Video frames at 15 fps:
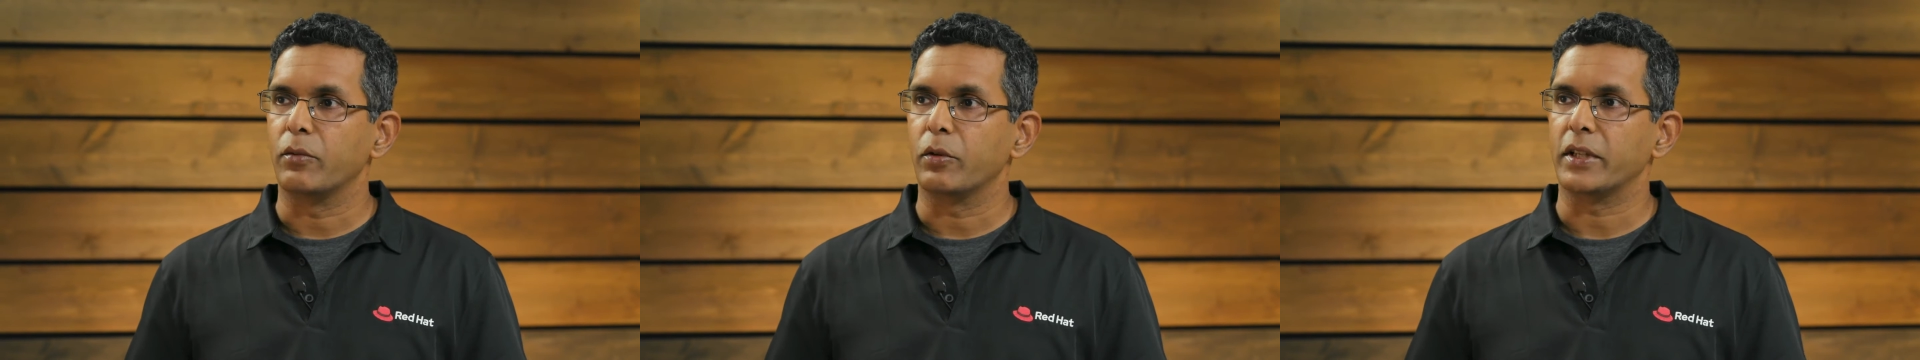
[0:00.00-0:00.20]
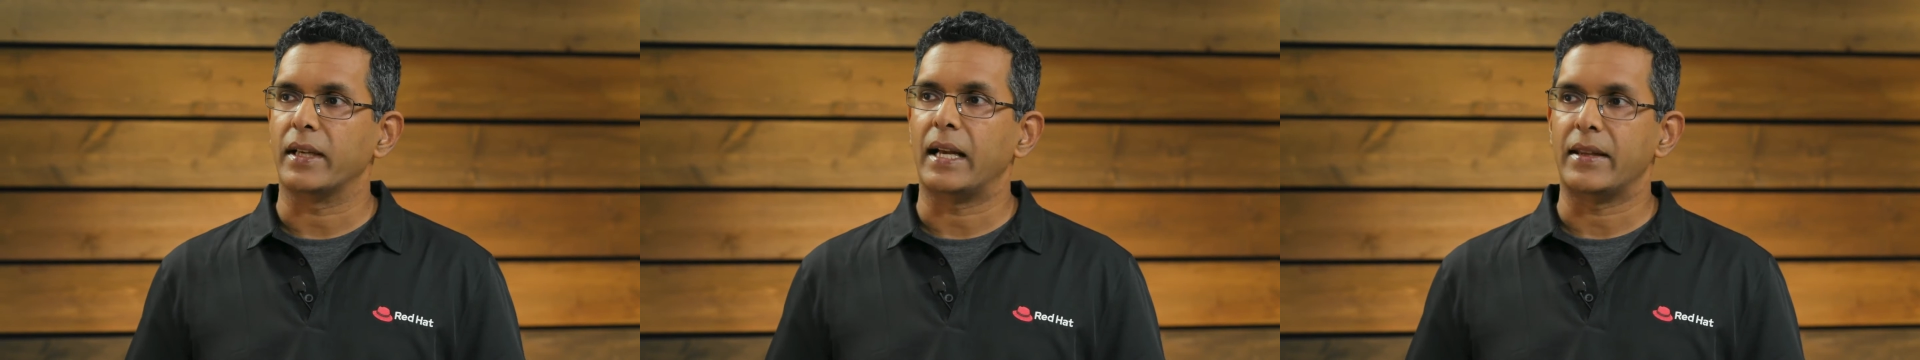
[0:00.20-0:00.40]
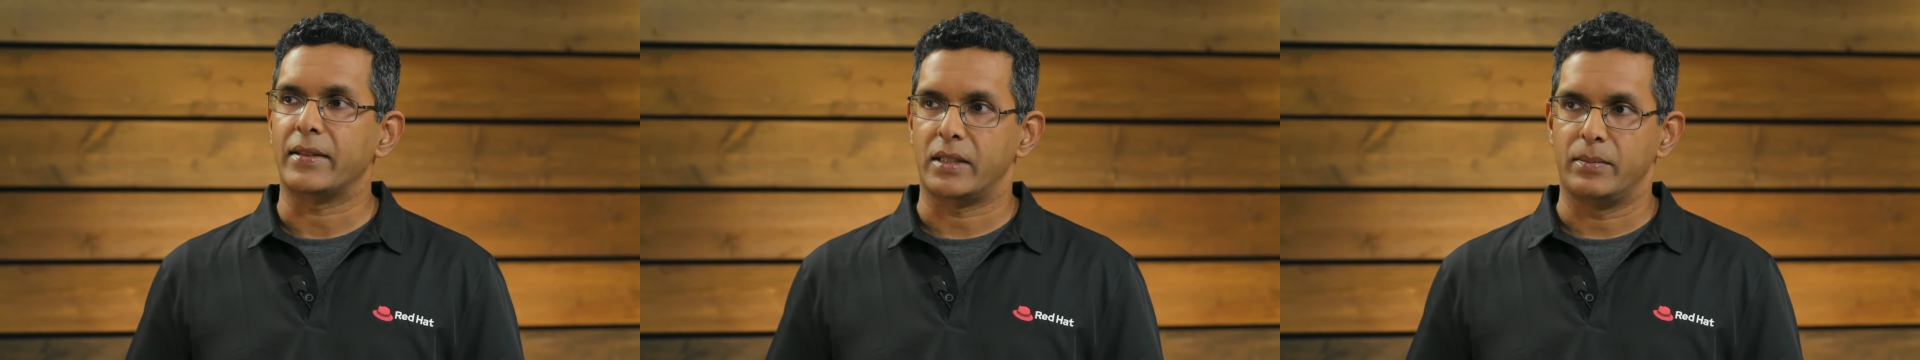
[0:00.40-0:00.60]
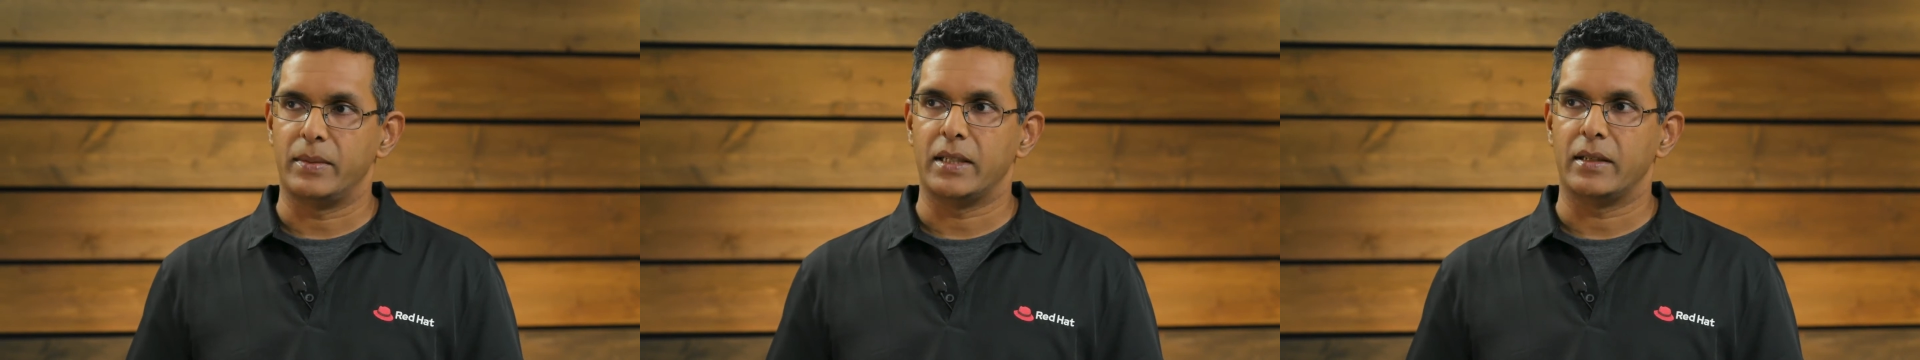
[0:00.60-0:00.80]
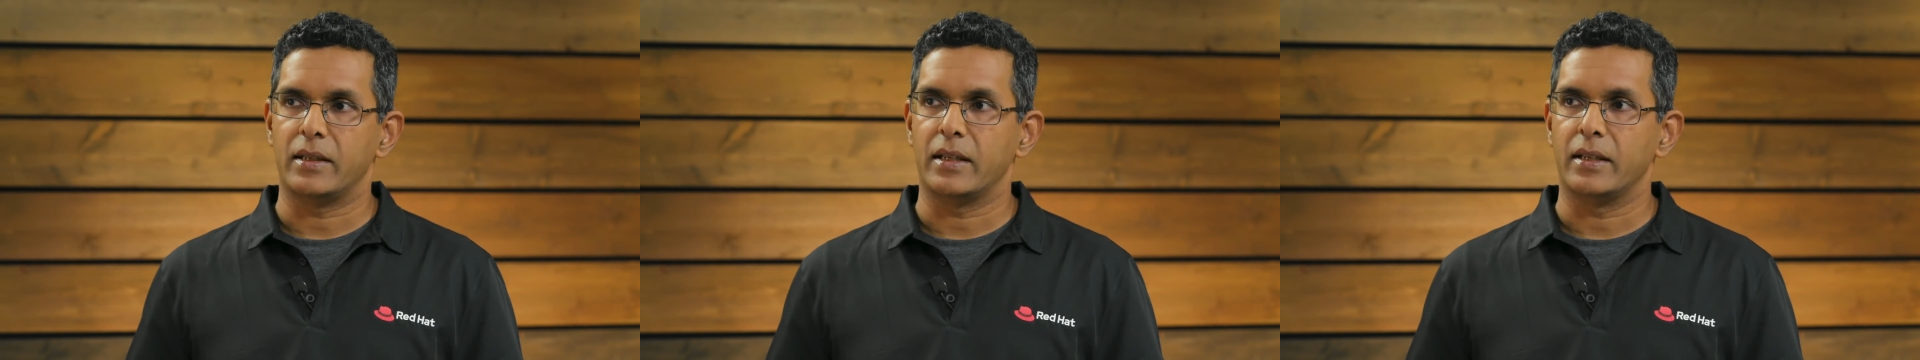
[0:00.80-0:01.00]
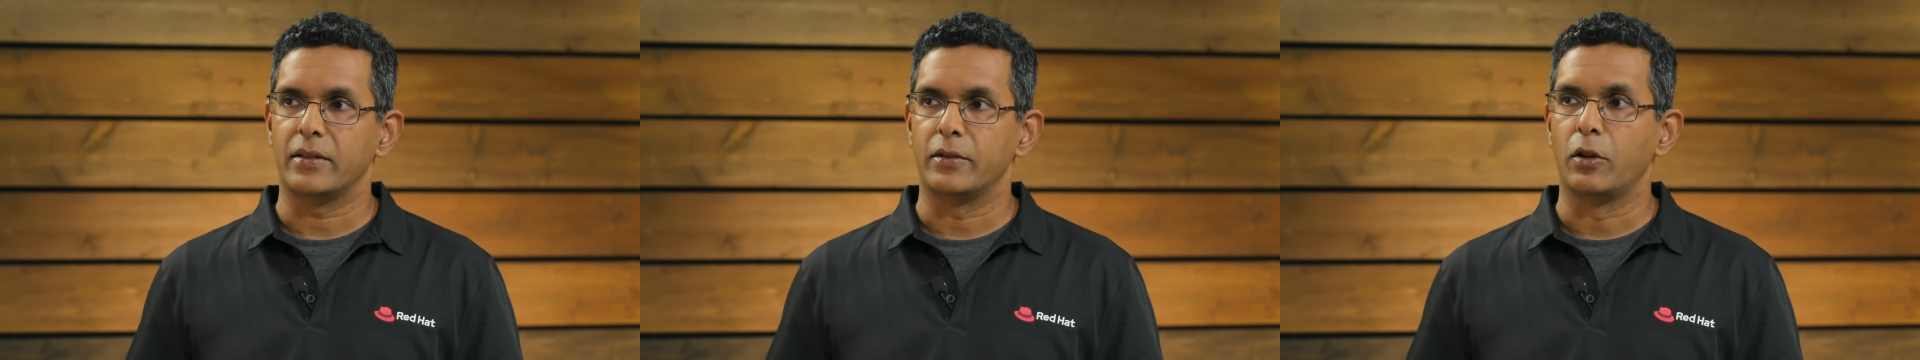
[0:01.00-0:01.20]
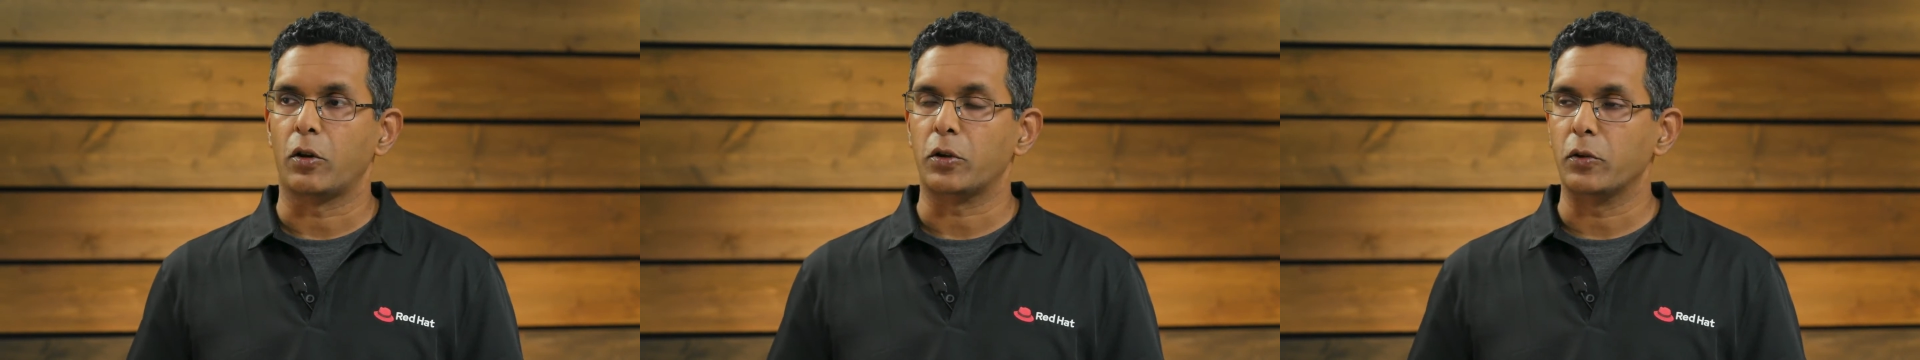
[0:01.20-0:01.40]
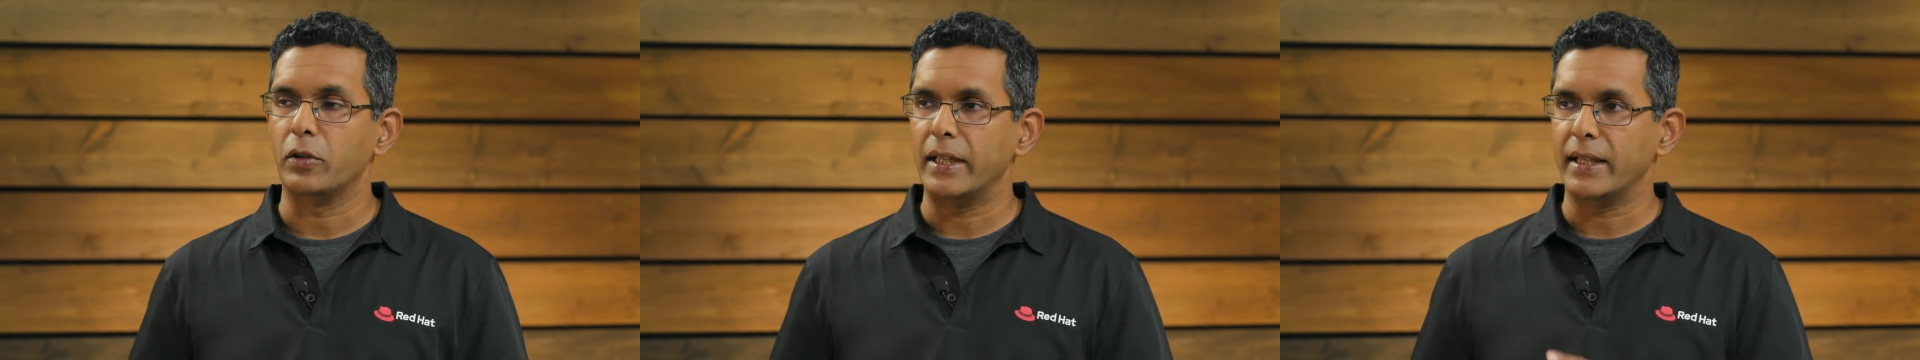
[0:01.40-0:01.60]
what the customer is
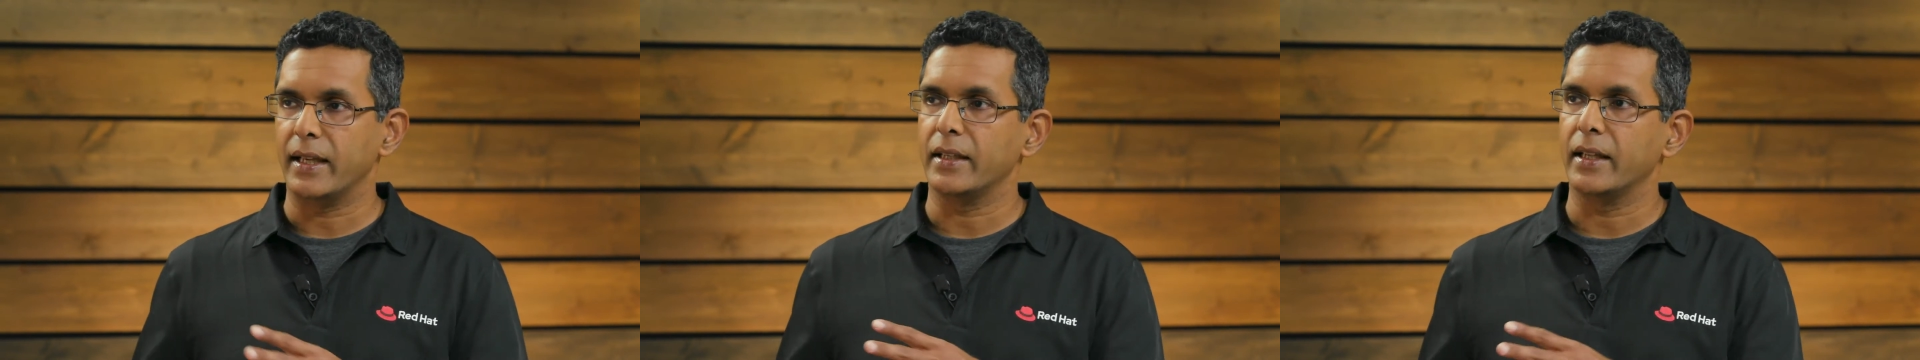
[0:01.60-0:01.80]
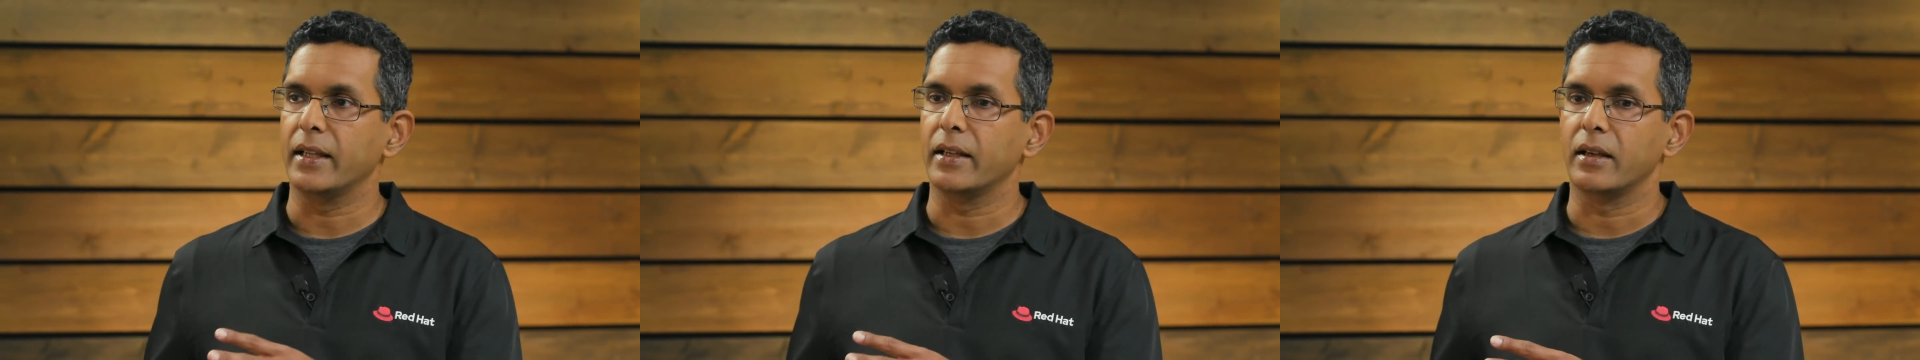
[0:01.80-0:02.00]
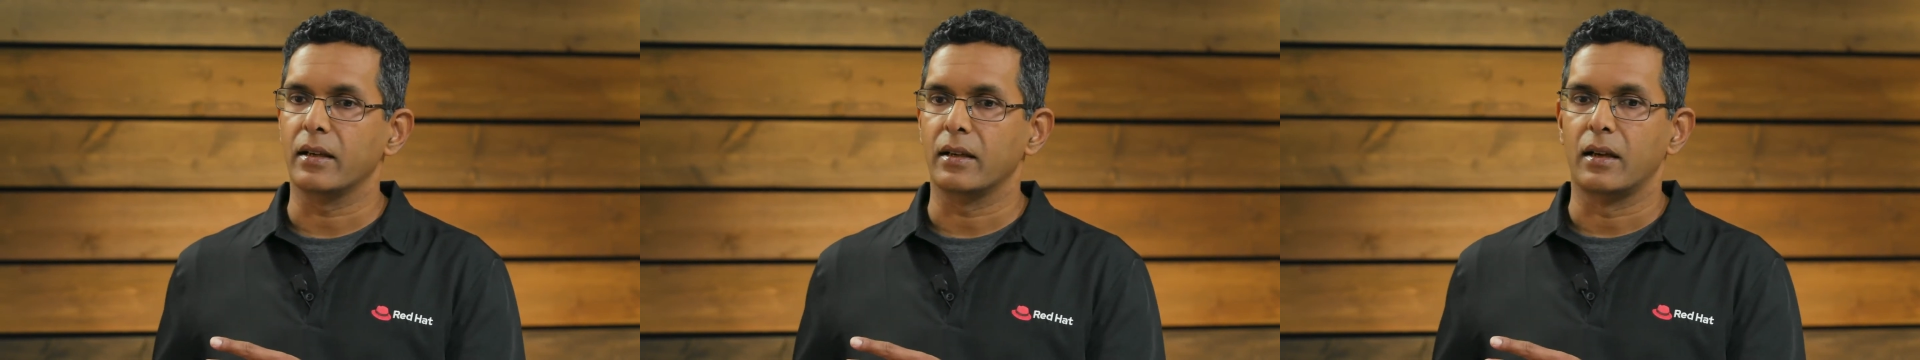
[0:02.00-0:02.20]
not only getting